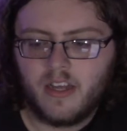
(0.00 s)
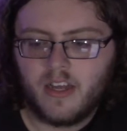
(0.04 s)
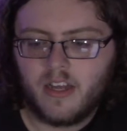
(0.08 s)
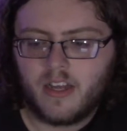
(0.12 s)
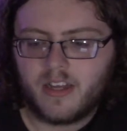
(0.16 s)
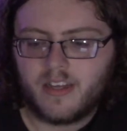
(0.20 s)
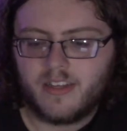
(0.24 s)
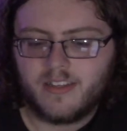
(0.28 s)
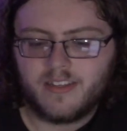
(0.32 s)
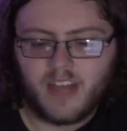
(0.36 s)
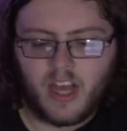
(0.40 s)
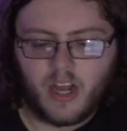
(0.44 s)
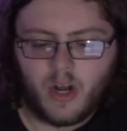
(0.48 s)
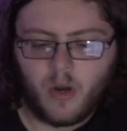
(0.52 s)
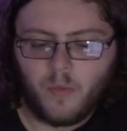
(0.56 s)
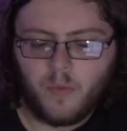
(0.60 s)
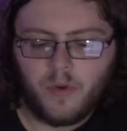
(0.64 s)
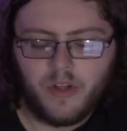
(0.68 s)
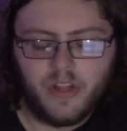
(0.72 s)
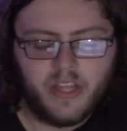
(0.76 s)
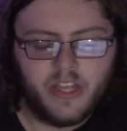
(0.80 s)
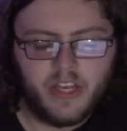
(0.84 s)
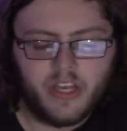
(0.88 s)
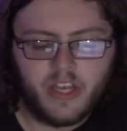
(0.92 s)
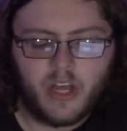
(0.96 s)
Because I don't
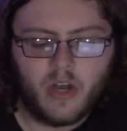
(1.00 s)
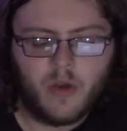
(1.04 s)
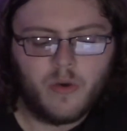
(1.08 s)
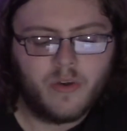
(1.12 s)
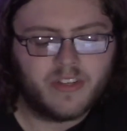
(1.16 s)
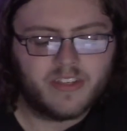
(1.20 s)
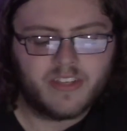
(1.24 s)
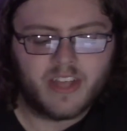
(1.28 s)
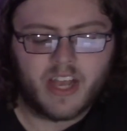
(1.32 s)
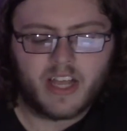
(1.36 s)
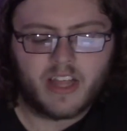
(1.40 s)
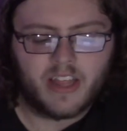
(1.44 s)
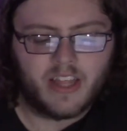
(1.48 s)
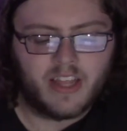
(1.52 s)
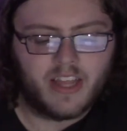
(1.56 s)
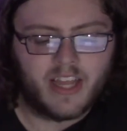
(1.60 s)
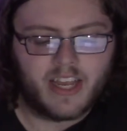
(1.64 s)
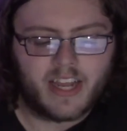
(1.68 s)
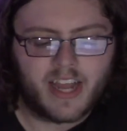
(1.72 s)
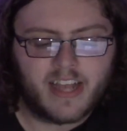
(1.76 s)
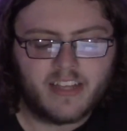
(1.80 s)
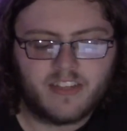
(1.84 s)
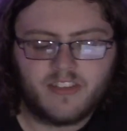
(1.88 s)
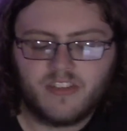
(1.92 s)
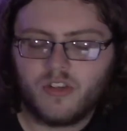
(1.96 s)
really know exactly,
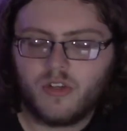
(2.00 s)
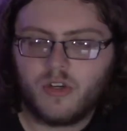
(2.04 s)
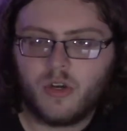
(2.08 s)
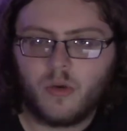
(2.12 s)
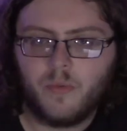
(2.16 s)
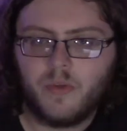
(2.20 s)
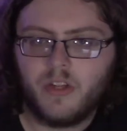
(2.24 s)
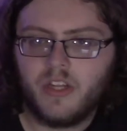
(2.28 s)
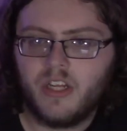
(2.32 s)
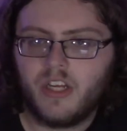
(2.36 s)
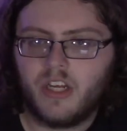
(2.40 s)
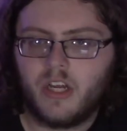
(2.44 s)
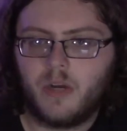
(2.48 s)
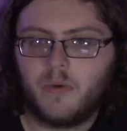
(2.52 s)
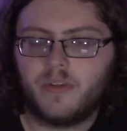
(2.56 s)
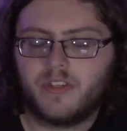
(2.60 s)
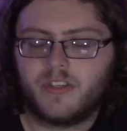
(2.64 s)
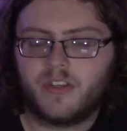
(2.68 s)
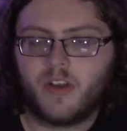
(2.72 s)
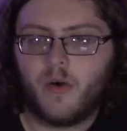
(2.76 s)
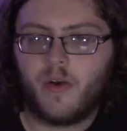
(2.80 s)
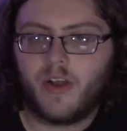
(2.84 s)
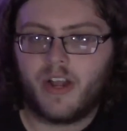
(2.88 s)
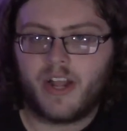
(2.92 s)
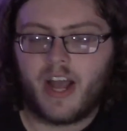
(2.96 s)
like, I still don't really know what's
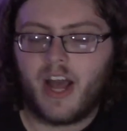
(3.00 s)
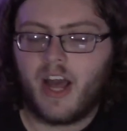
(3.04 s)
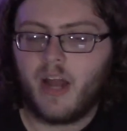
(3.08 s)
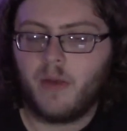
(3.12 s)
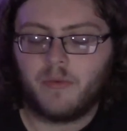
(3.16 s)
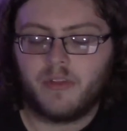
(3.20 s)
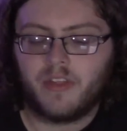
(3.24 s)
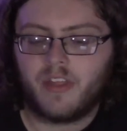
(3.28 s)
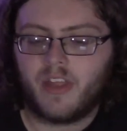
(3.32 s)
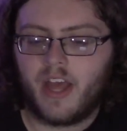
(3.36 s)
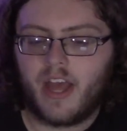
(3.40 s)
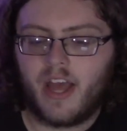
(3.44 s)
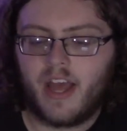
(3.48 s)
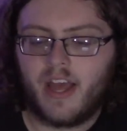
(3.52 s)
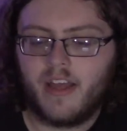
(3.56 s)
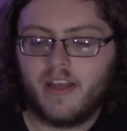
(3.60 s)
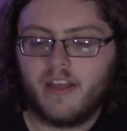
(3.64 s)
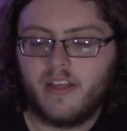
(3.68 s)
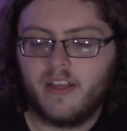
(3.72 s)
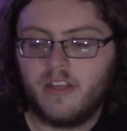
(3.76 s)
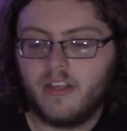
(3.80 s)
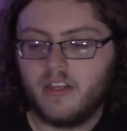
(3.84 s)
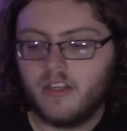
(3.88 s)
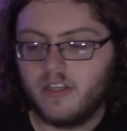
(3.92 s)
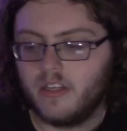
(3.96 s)
going on with that.
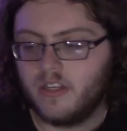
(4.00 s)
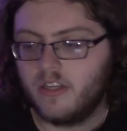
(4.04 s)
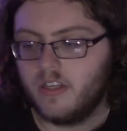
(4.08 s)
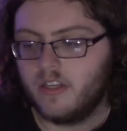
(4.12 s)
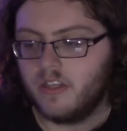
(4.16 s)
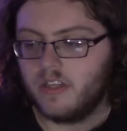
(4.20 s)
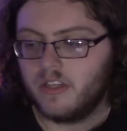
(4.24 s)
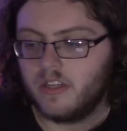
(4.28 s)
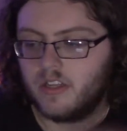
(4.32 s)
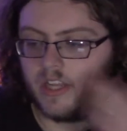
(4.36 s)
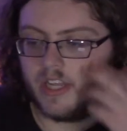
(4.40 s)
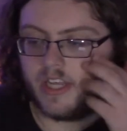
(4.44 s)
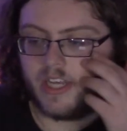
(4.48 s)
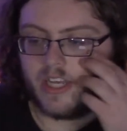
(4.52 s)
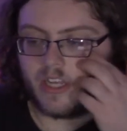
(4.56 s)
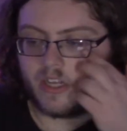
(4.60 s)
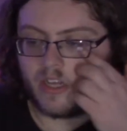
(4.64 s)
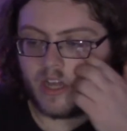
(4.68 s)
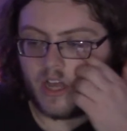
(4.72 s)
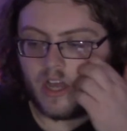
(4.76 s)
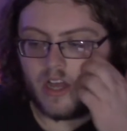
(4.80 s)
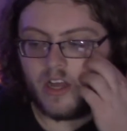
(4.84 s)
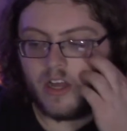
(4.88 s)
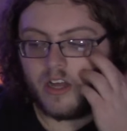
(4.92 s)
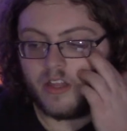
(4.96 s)
Like,
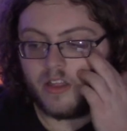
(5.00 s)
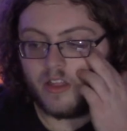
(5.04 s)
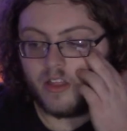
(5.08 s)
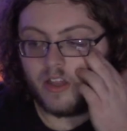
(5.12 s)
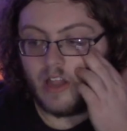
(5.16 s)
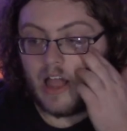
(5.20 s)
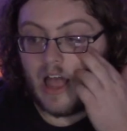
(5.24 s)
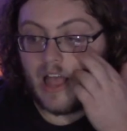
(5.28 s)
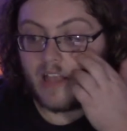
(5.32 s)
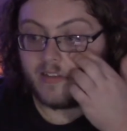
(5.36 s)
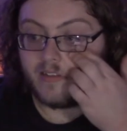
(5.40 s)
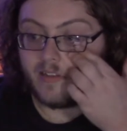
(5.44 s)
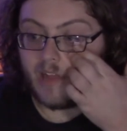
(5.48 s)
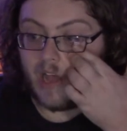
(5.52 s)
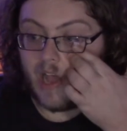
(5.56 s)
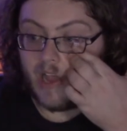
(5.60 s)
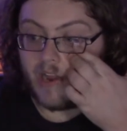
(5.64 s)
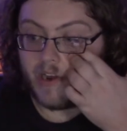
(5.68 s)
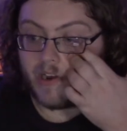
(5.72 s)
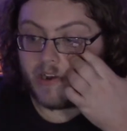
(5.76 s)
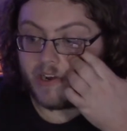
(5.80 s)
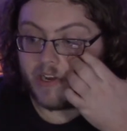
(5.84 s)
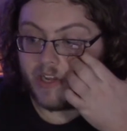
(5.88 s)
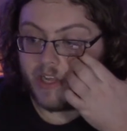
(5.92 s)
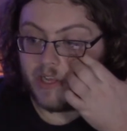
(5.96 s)
uh, last I
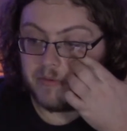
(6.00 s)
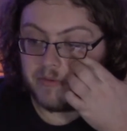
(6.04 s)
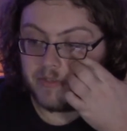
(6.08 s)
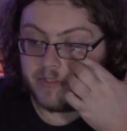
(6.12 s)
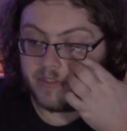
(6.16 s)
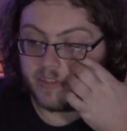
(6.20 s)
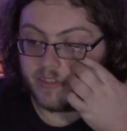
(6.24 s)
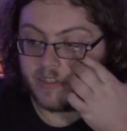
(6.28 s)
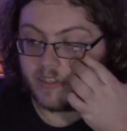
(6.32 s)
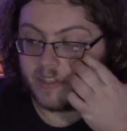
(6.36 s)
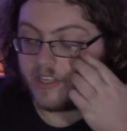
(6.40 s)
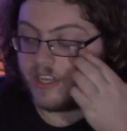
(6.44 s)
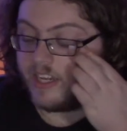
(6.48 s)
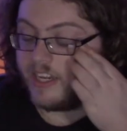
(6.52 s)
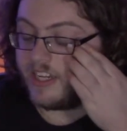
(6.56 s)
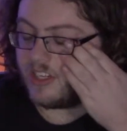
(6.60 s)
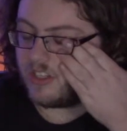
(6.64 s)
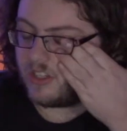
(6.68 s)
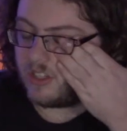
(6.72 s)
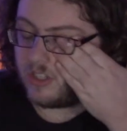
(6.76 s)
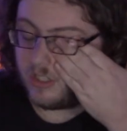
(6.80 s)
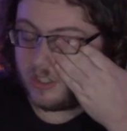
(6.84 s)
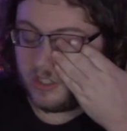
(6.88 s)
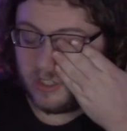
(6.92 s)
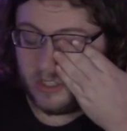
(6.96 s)
heard, he was getting
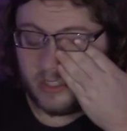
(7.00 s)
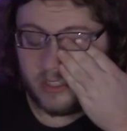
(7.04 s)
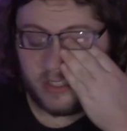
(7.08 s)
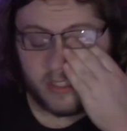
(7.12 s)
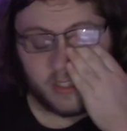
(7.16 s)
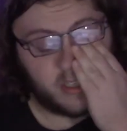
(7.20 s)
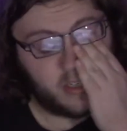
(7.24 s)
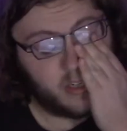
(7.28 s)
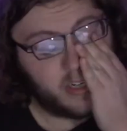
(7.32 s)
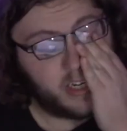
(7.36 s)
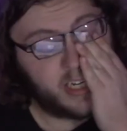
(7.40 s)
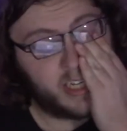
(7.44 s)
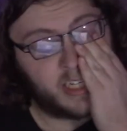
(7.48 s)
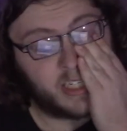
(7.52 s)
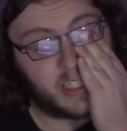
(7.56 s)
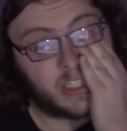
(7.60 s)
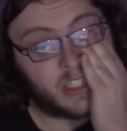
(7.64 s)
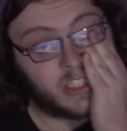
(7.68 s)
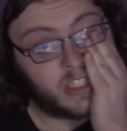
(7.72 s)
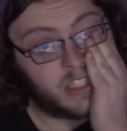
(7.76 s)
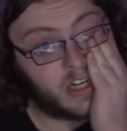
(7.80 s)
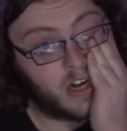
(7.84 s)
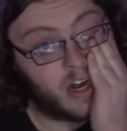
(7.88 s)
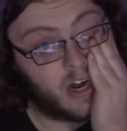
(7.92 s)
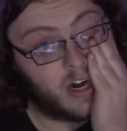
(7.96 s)
still getting
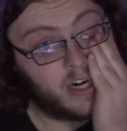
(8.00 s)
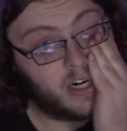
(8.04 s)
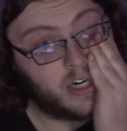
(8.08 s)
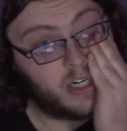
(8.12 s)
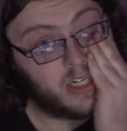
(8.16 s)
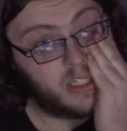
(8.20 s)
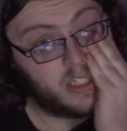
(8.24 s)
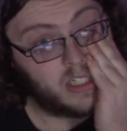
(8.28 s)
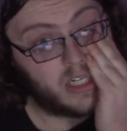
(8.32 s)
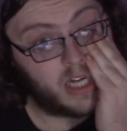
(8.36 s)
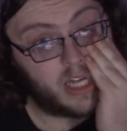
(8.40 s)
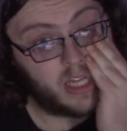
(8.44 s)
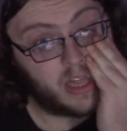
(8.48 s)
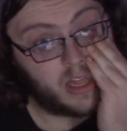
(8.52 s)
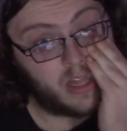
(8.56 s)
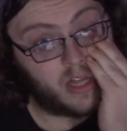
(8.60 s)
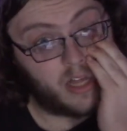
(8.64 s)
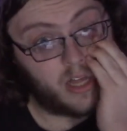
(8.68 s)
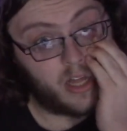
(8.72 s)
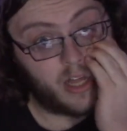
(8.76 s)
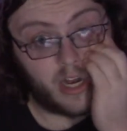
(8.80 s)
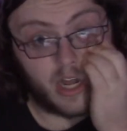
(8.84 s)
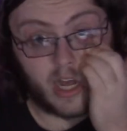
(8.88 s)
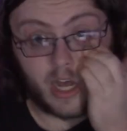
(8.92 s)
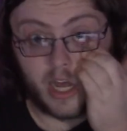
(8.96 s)
charged, I
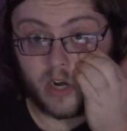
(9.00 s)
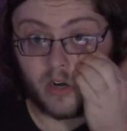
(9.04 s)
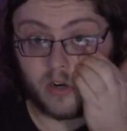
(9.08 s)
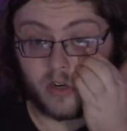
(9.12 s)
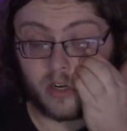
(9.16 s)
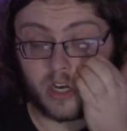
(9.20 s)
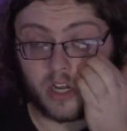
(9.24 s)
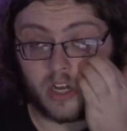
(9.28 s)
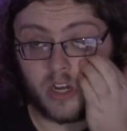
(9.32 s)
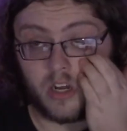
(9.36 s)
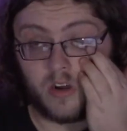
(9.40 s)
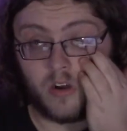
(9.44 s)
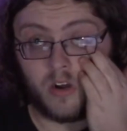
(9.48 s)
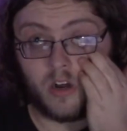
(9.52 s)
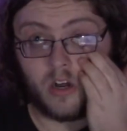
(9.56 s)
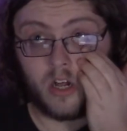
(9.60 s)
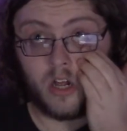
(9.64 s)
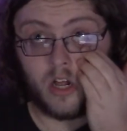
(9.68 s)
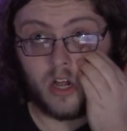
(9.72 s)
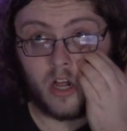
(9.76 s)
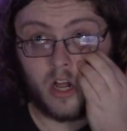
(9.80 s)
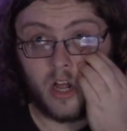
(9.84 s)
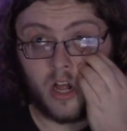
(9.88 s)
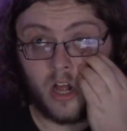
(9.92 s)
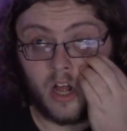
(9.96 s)
thought? I don't know.
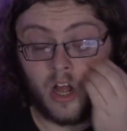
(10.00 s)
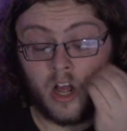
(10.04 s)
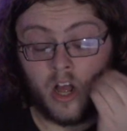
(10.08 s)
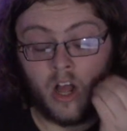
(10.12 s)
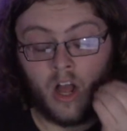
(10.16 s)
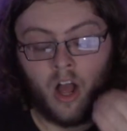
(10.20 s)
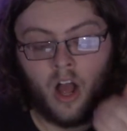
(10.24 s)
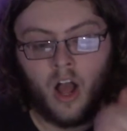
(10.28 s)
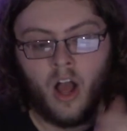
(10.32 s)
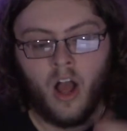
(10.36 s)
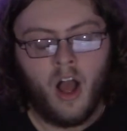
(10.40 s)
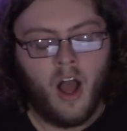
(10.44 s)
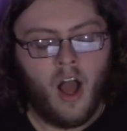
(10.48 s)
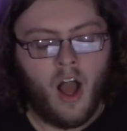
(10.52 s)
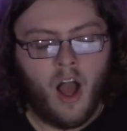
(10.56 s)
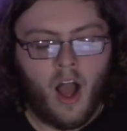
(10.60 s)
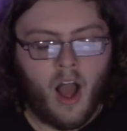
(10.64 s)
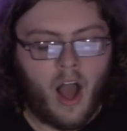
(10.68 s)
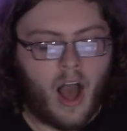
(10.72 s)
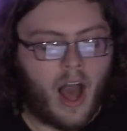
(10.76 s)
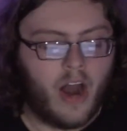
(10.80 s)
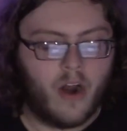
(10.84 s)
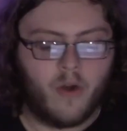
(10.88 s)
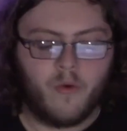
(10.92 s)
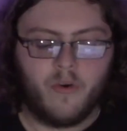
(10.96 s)

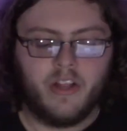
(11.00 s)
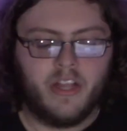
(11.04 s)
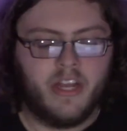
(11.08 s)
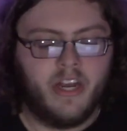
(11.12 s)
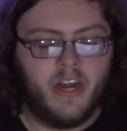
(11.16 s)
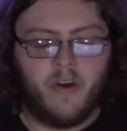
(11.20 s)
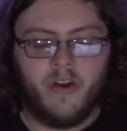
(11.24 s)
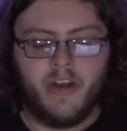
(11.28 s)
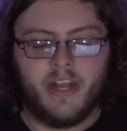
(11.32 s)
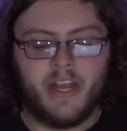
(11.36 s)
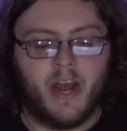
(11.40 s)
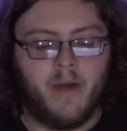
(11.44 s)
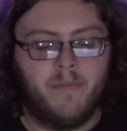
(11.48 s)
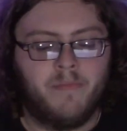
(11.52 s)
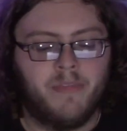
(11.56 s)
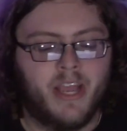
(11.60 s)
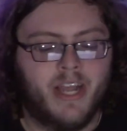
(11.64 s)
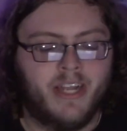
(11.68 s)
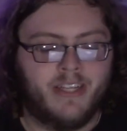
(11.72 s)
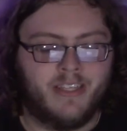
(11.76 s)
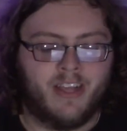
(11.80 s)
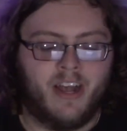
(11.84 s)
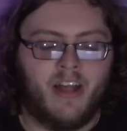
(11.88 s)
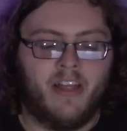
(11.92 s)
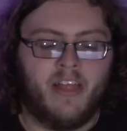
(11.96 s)
I don't really know any
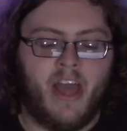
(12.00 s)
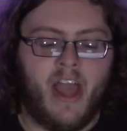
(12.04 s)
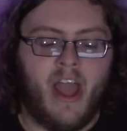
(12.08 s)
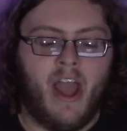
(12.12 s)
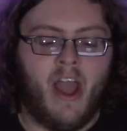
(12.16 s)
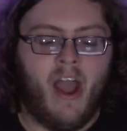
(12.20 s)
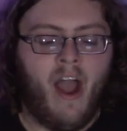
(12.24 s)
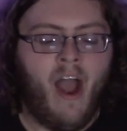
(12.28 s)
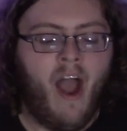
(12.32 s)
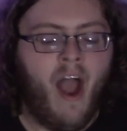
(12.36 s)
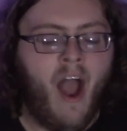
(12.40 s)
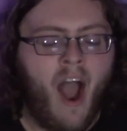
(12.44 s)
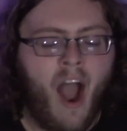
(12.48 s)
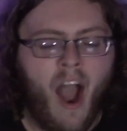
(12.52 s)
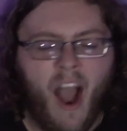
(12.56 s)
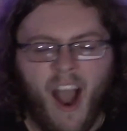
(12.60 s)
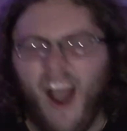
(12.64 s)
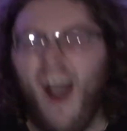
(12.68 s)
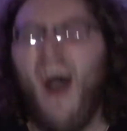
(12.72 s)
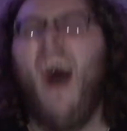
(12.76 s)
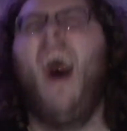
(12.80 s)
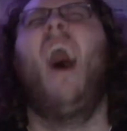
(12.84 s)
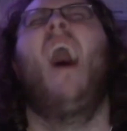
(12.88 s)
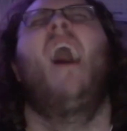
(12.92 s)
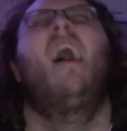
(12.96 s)
updates on
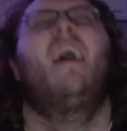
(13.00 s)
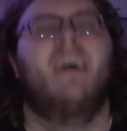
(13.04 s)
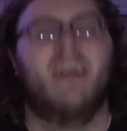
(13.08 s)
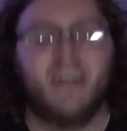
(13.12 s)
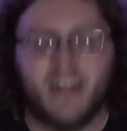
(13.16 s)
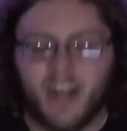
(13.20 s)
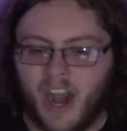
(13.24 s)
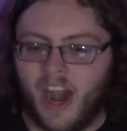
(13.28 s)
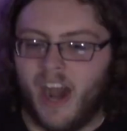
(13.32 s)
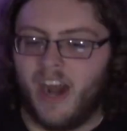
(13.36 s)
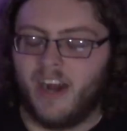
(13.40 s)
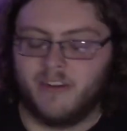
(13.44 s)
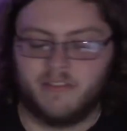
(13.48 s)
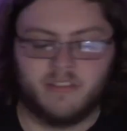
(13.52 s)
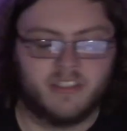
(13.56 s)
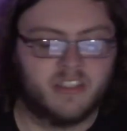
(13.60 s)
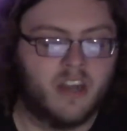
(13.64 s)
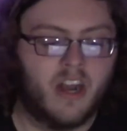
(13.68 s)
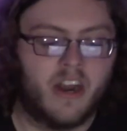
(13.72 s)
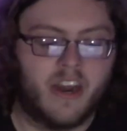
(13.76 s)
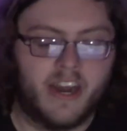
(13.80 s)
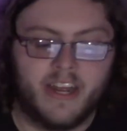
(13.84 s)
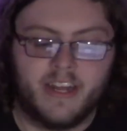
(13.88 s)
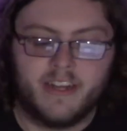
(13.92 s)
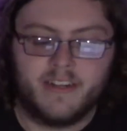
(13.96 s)
that. God, I'm
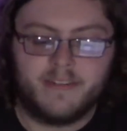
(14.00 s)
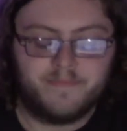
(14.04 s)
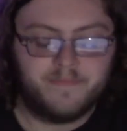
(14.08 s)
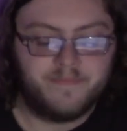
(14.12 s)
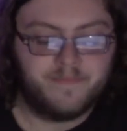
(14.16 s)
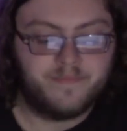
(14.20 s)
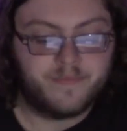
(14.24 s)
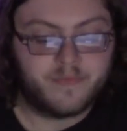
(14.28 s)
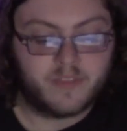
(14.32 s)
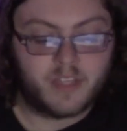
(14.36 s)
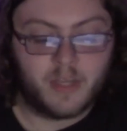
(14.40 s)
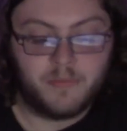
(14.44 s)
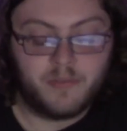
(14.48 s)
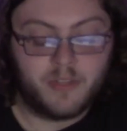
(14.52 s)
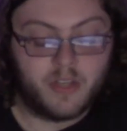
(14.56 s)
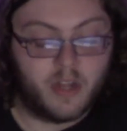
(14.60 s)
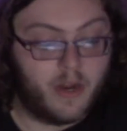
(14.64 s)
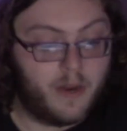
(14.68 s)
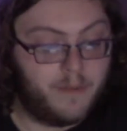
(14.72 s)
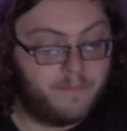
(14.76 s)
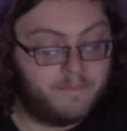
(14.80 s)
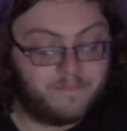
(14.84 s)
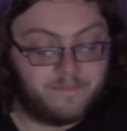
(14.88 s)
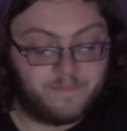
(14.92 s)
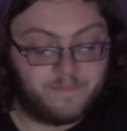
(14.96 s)
sorry. I'm sorry.